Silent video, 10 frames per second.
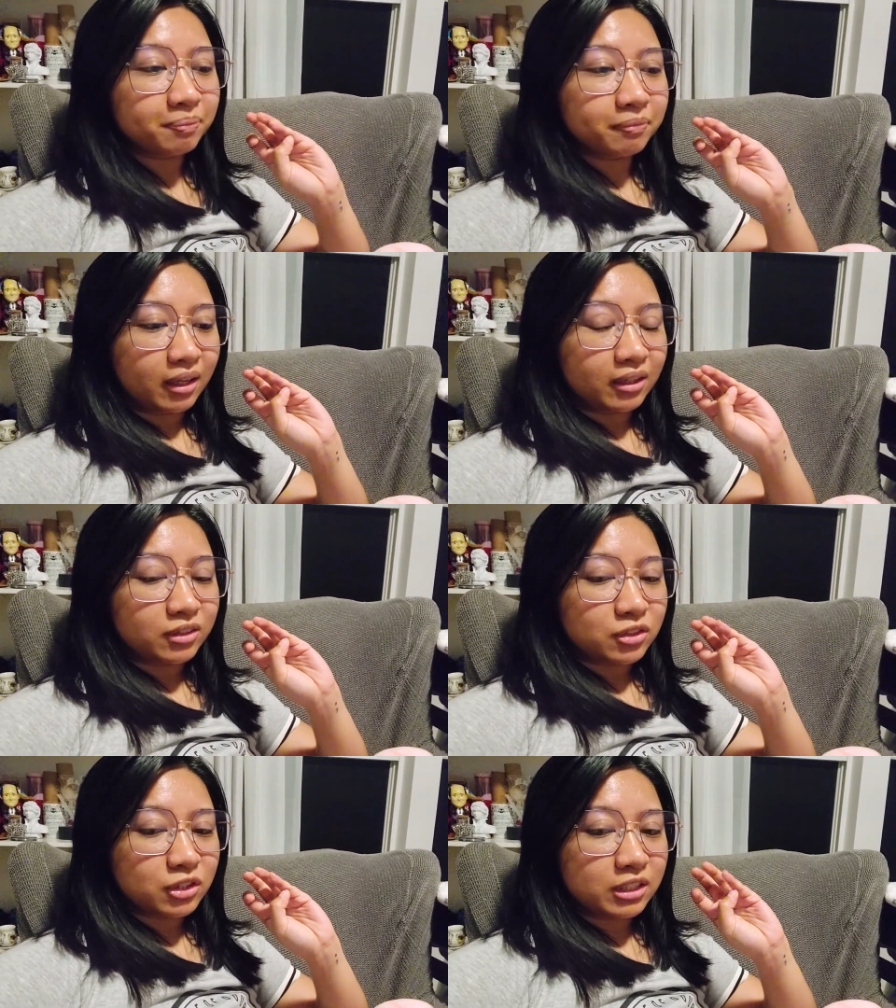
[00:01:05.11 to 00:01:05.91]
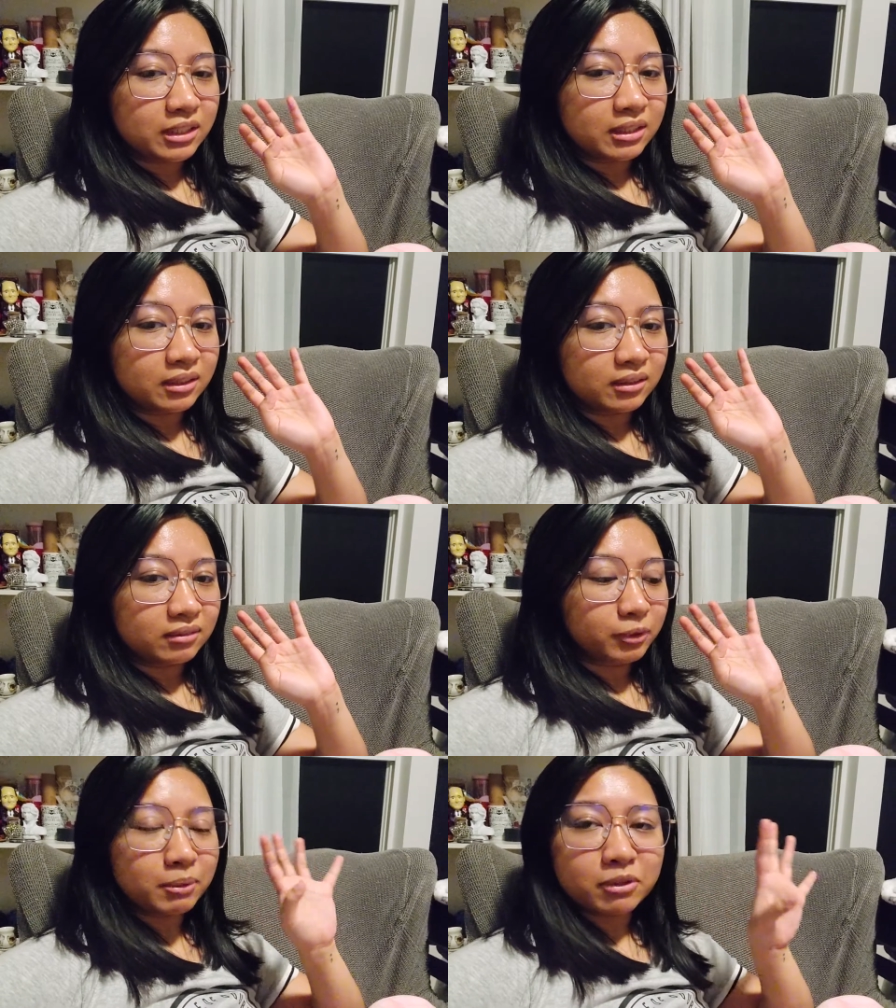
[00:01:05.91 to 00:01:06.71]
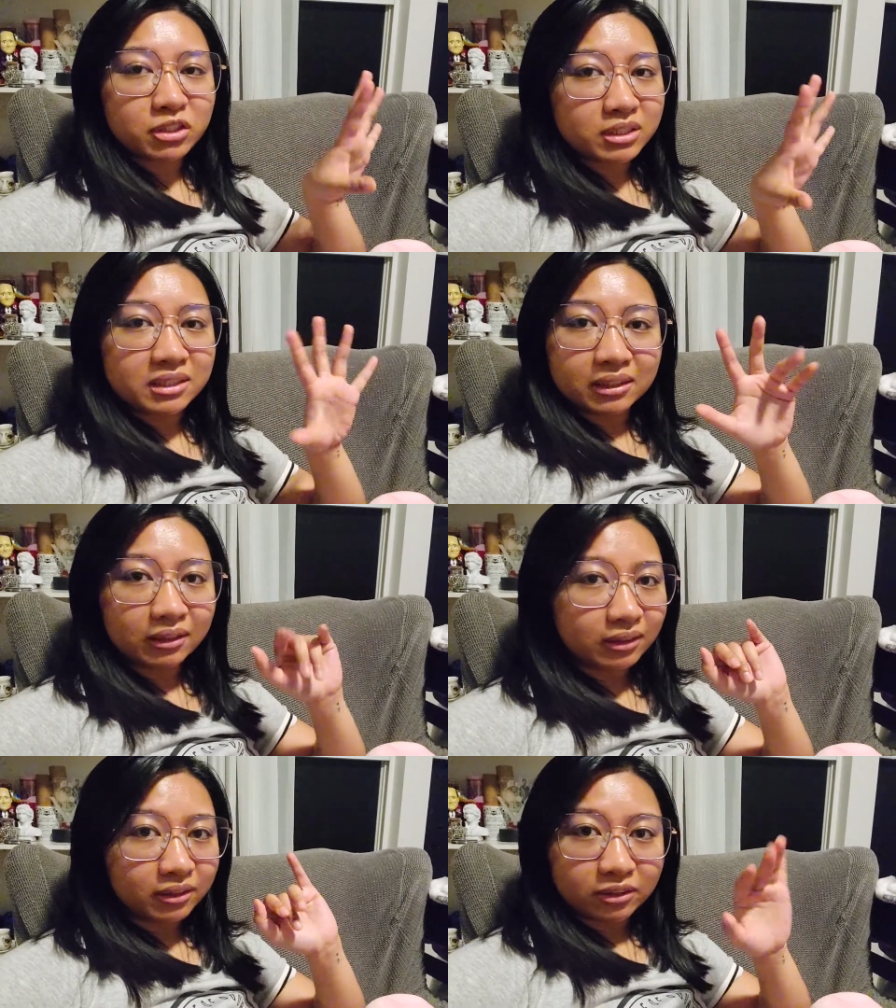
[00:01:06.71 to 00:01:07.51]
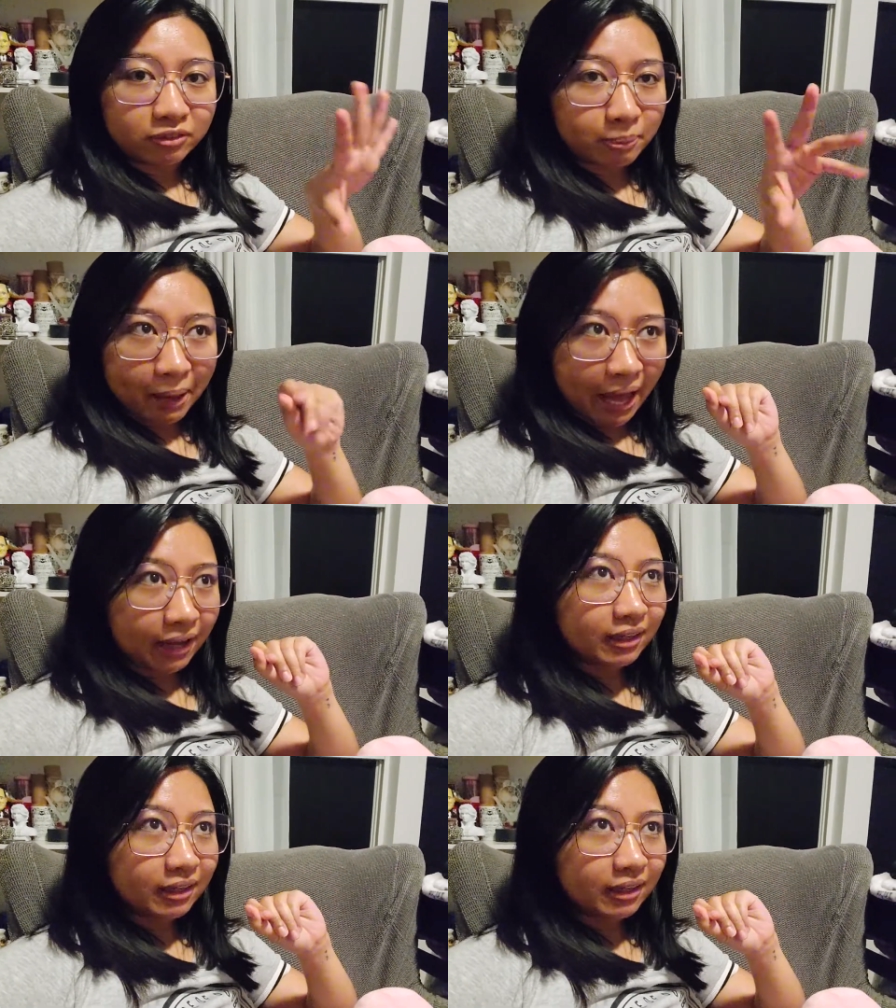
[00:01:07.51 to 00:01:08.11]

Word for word: and she pretty much is the leader of the pack